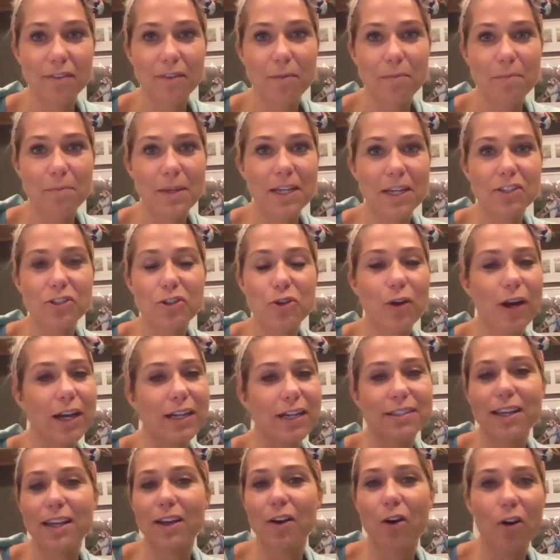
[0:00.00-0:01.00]
because you guys
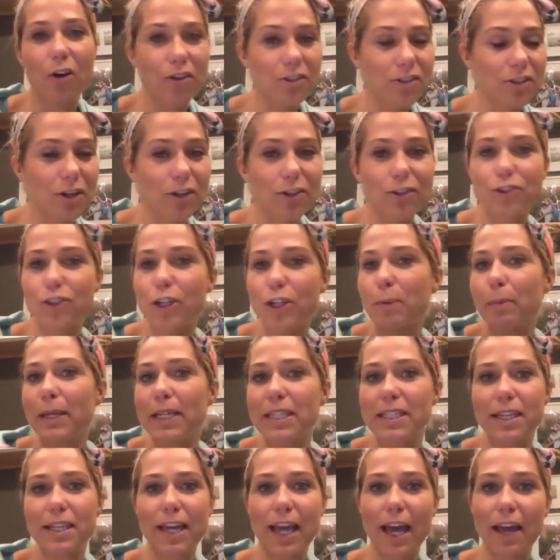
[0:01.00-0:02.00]
can all start dreaming
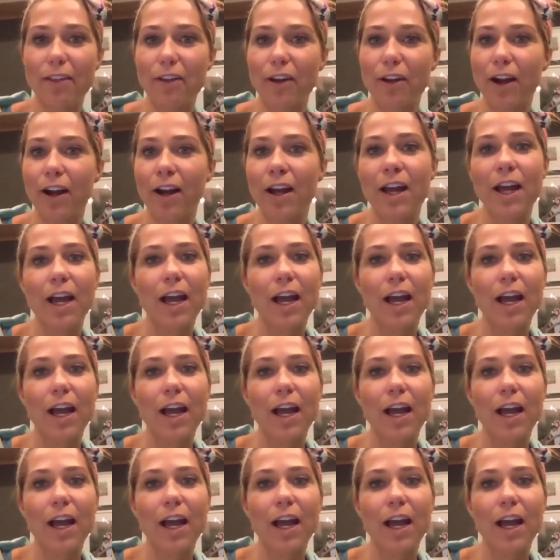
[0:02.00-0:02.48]
together,